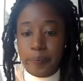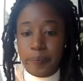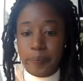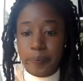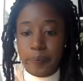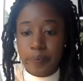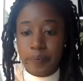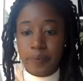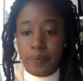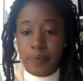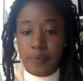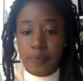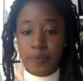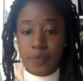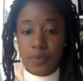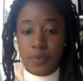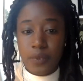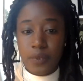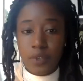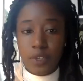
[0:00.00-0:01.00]

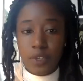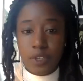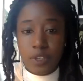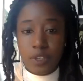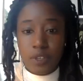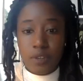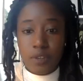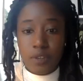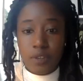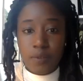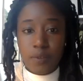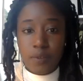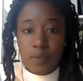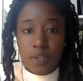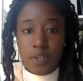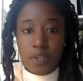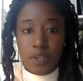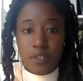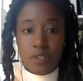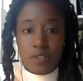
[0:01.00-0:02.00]
I'm going
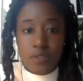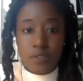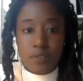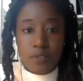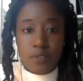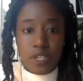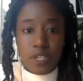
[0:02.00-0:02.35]
to read.